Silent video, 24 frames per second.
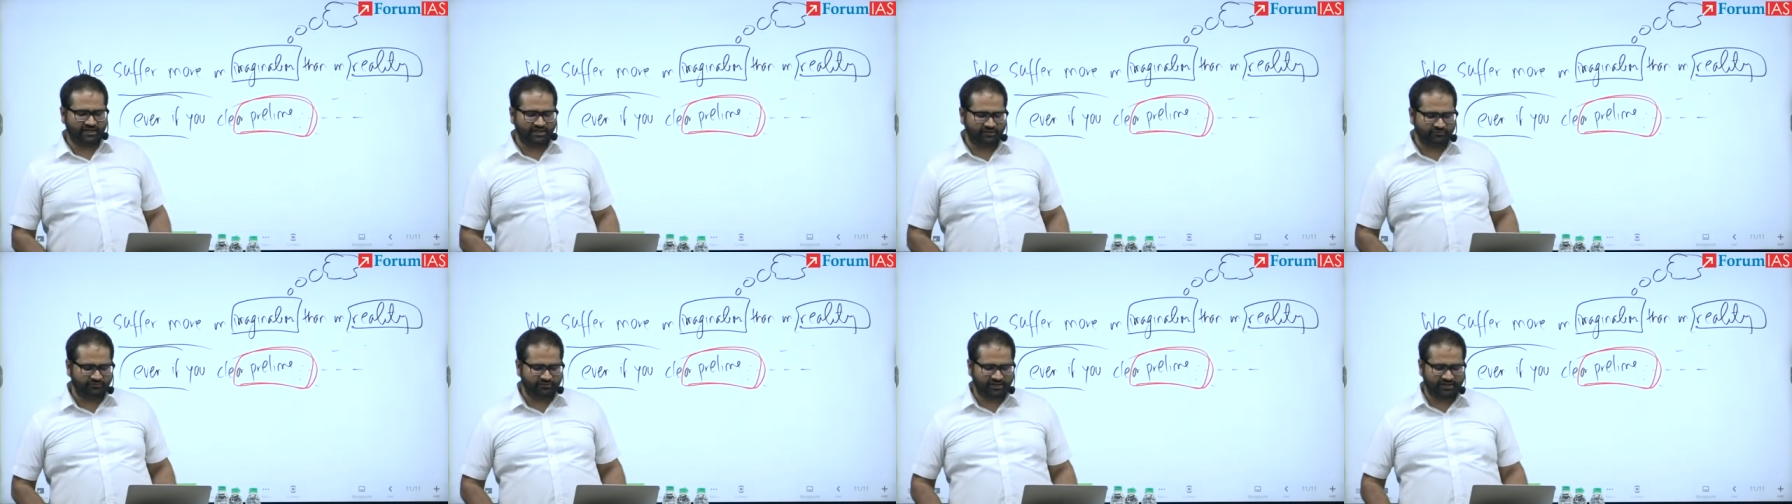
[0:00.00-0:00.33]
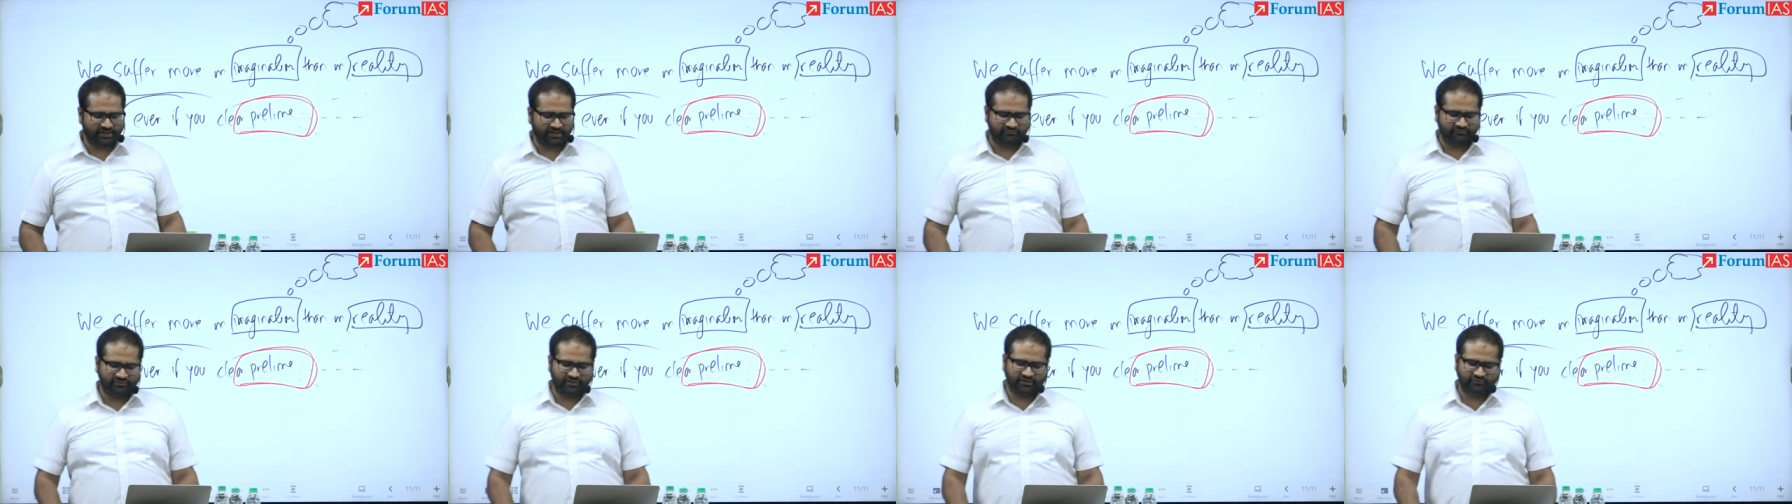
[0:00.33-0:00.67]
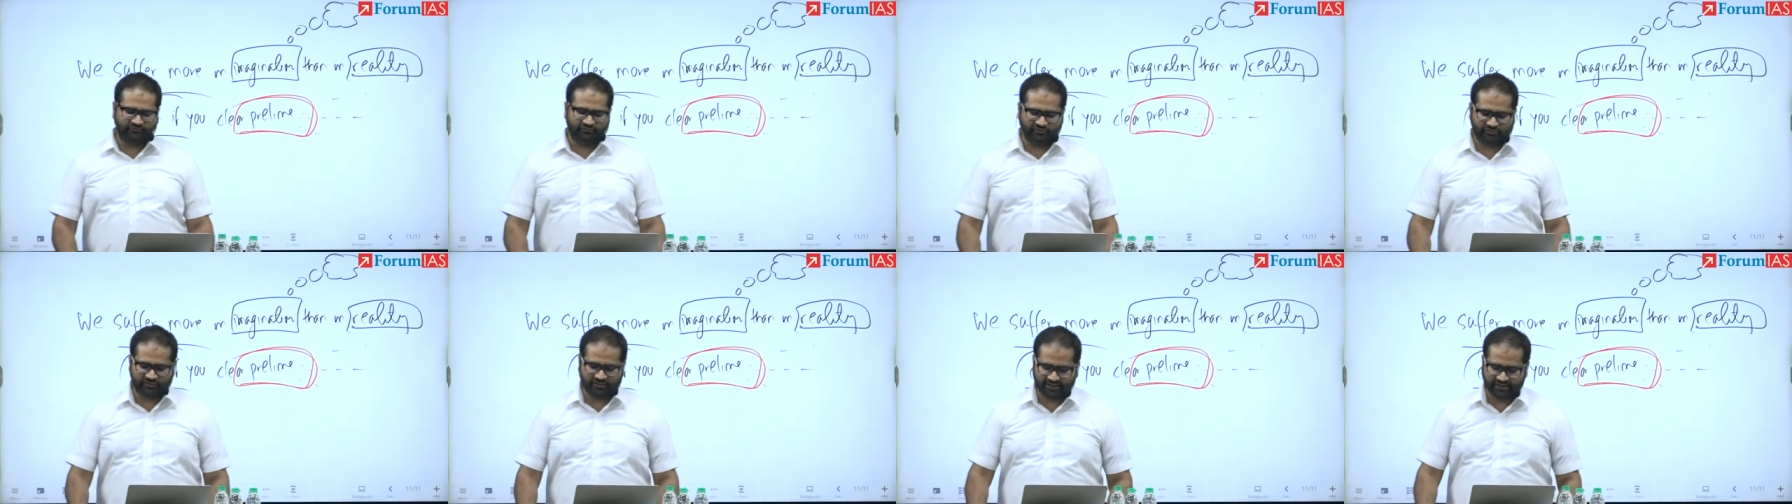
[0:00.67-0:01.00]
you that even if
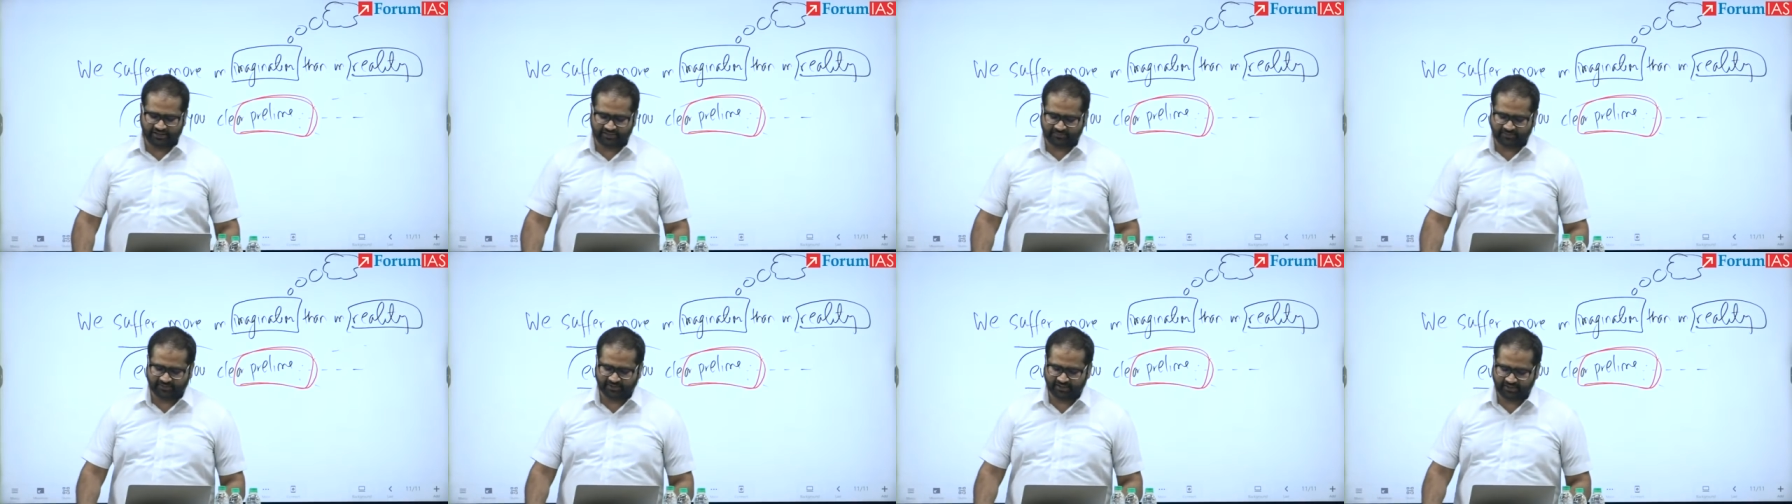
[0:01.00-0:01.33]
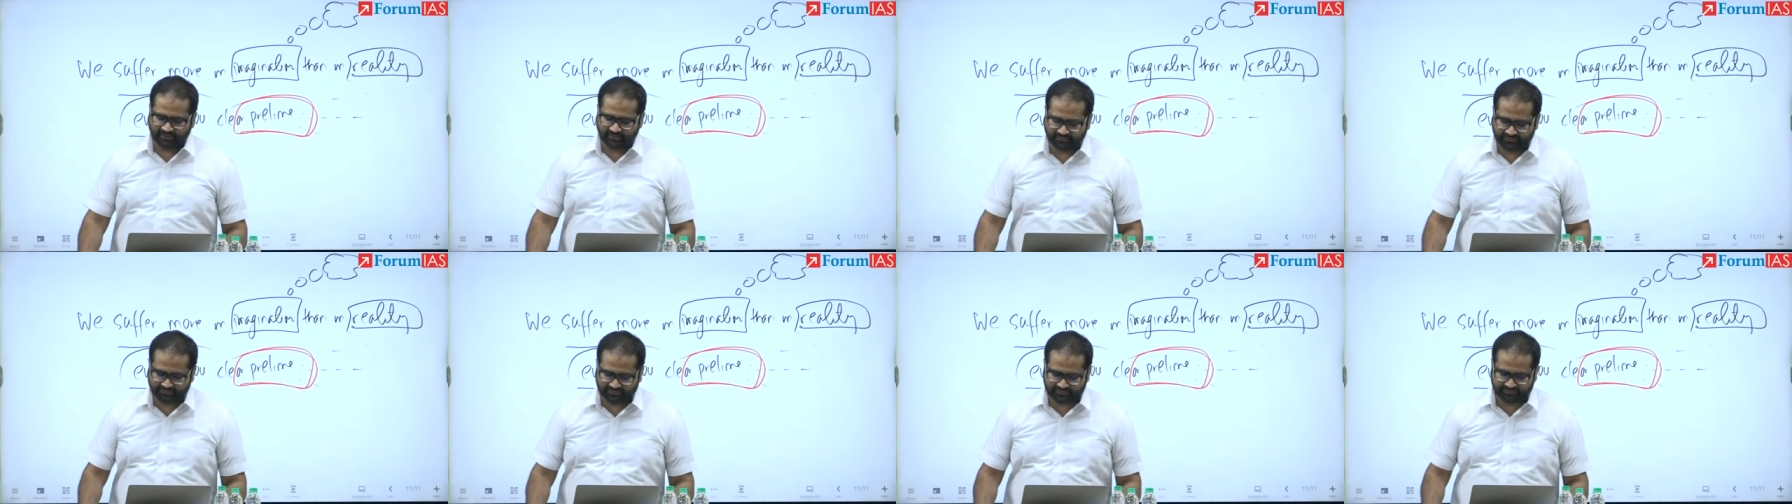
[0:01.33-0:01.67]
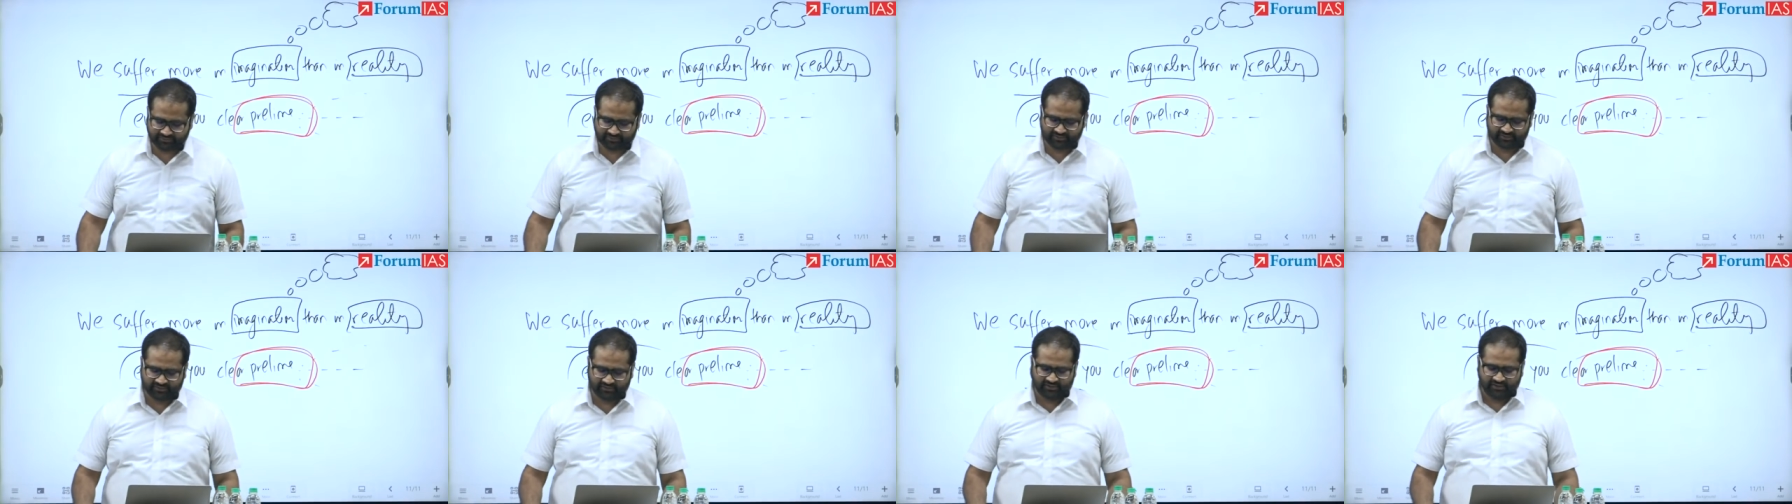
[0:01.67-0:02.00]
you clear prelims,
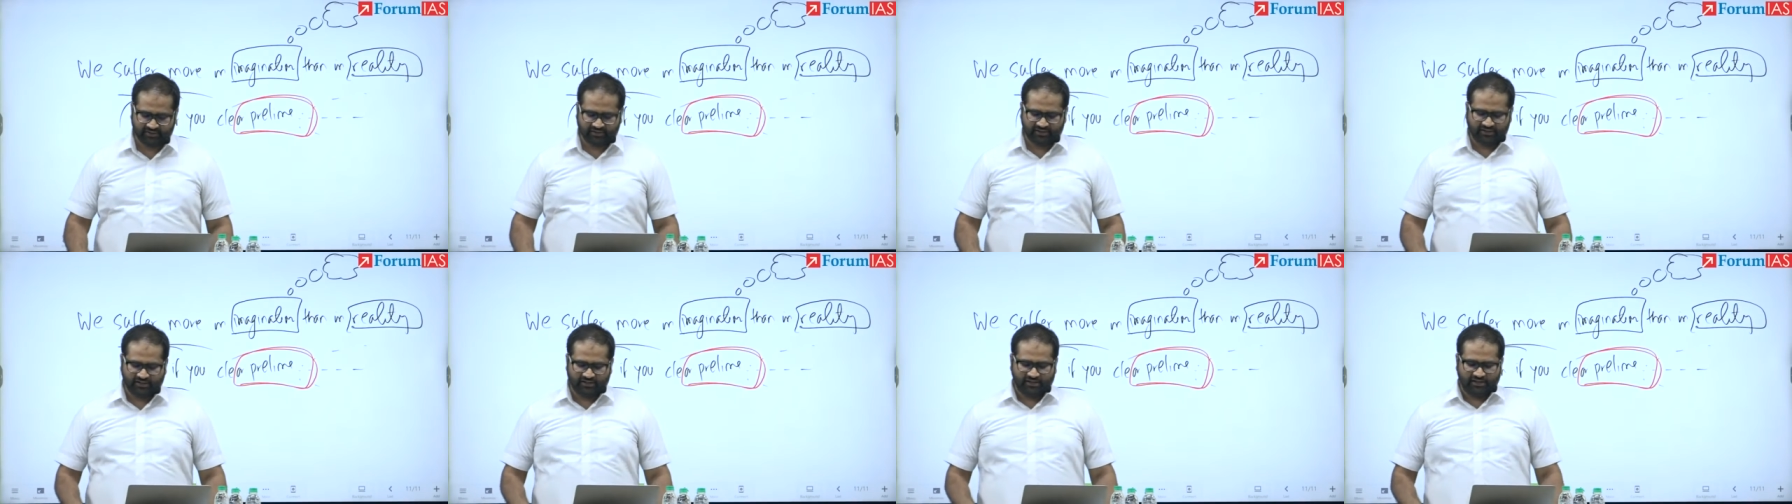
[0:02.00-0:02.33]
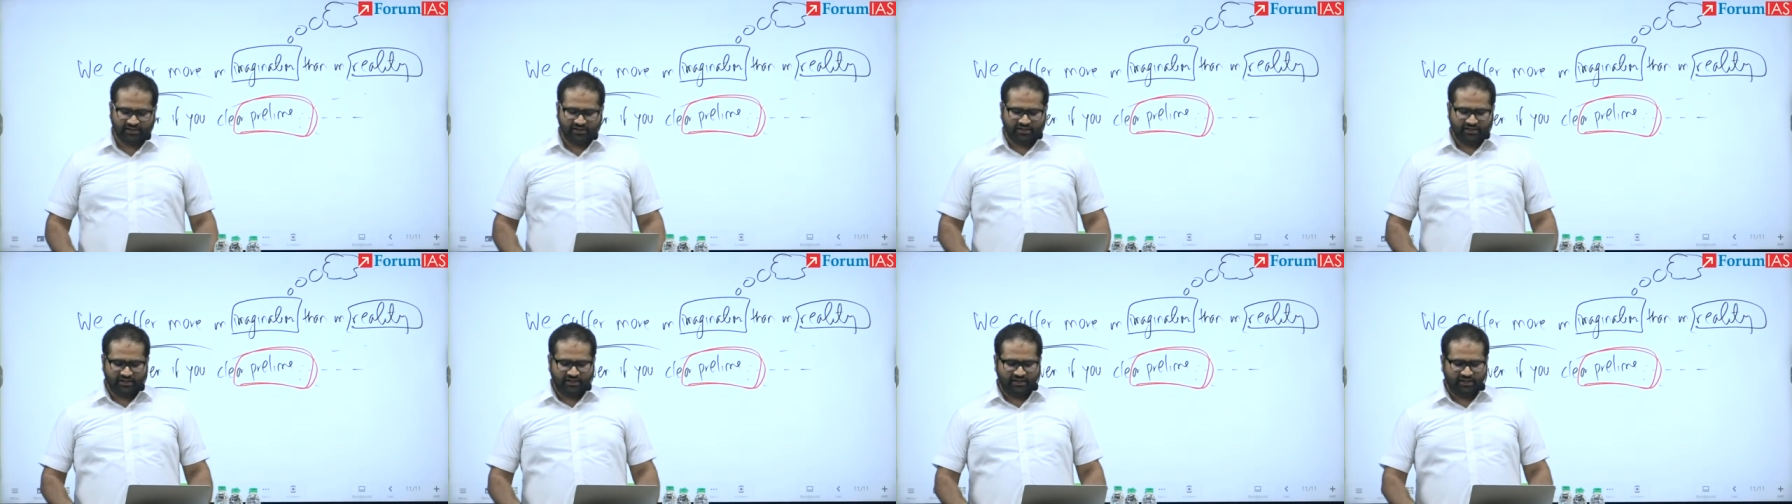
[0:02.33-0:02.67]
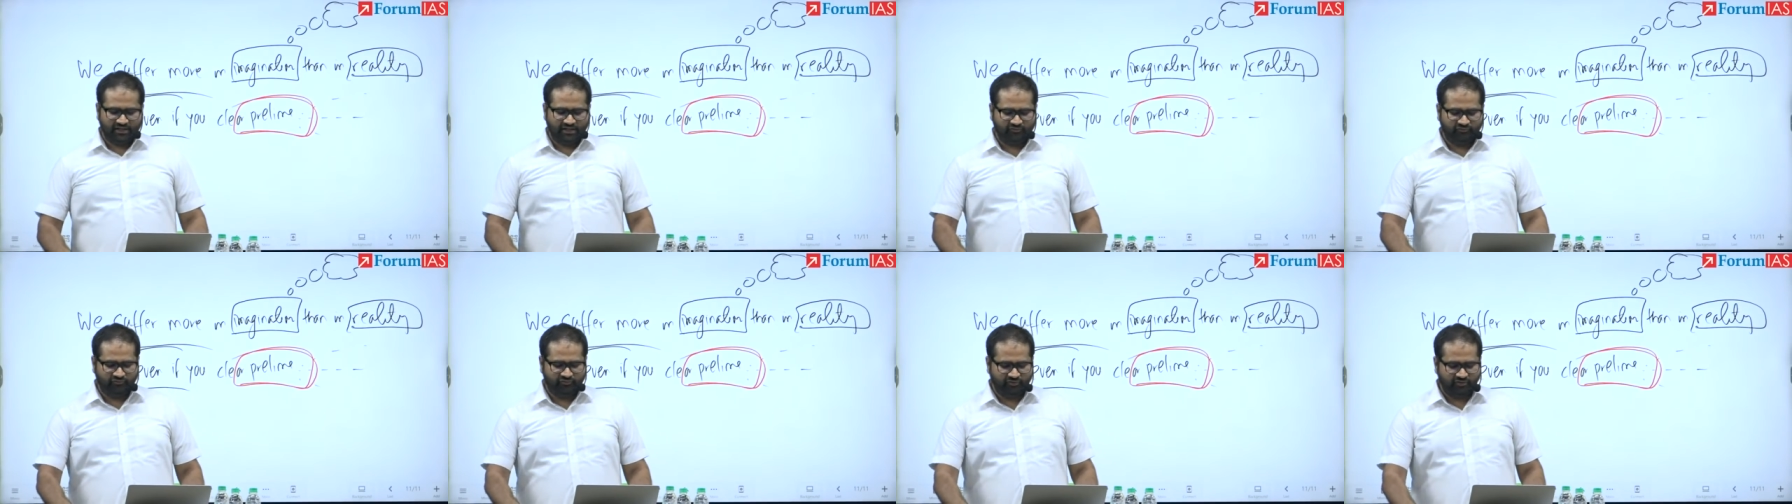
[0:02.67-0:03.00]

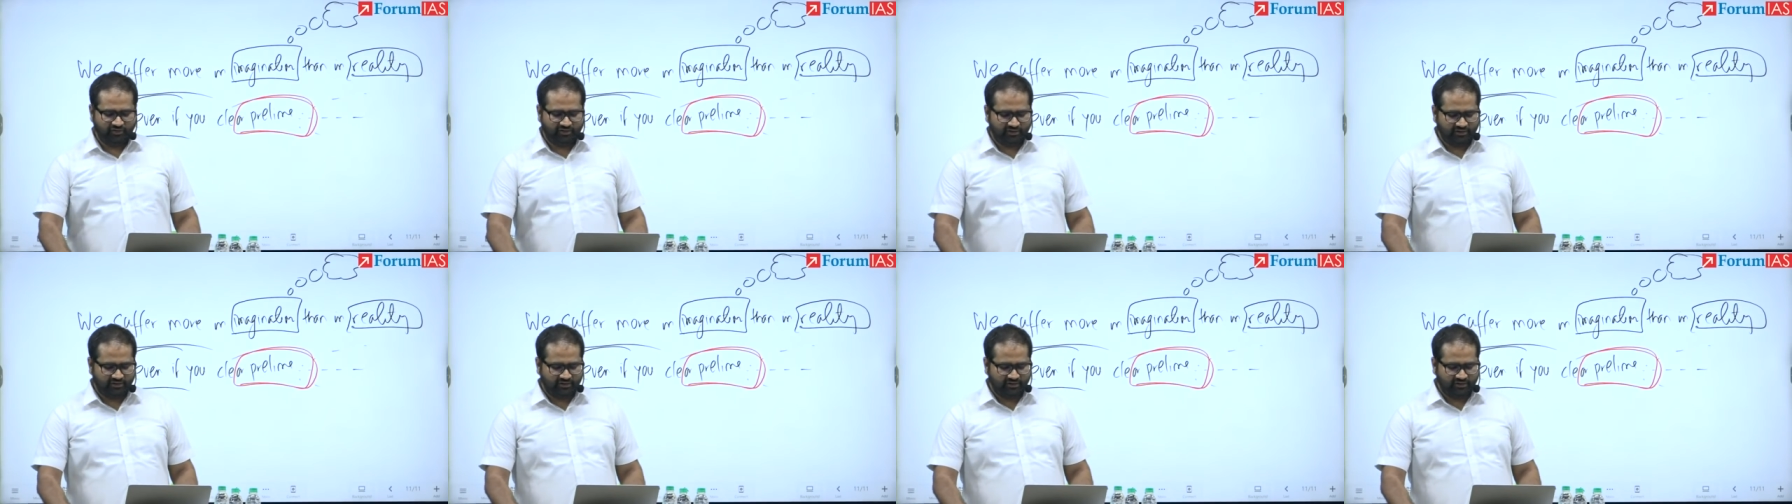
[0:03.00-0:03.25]
if you are,